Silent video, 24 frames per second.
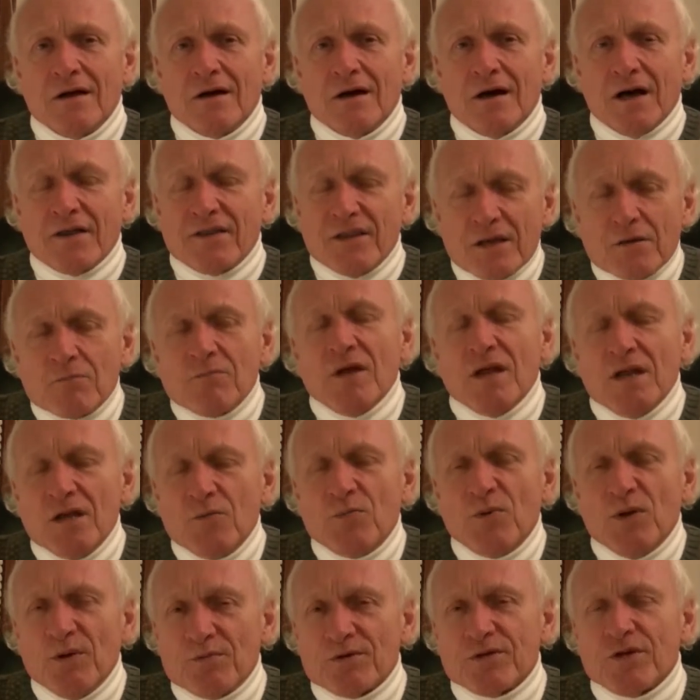I think many
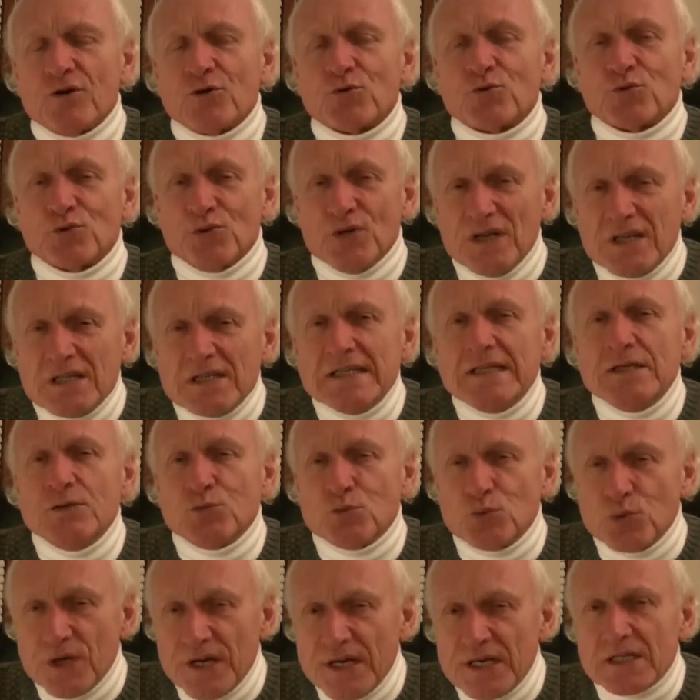people don't really
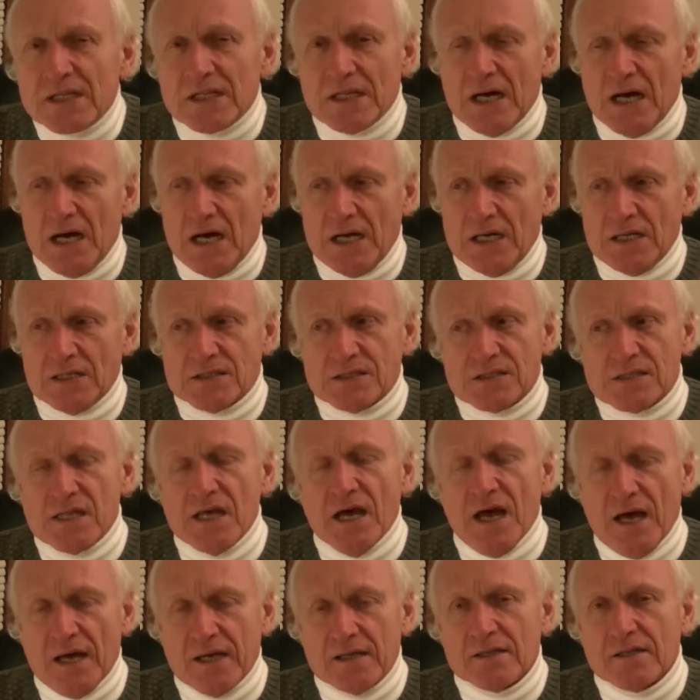realize
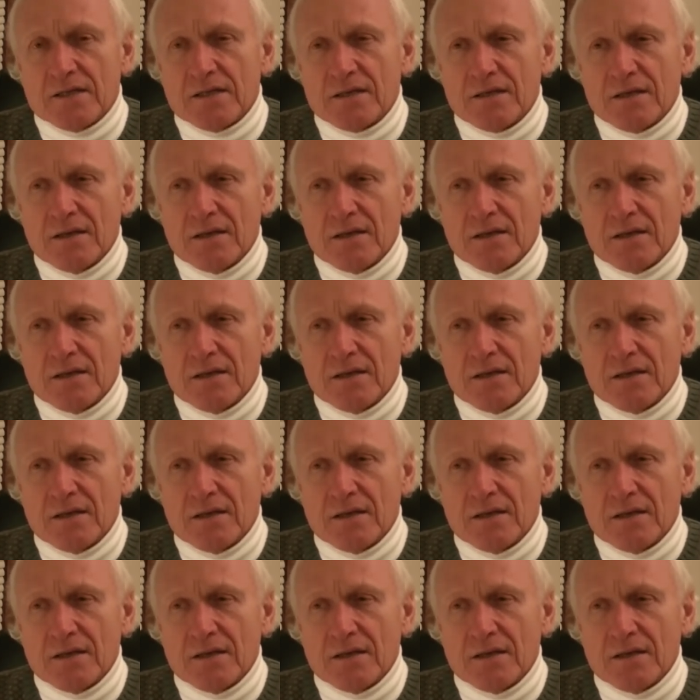that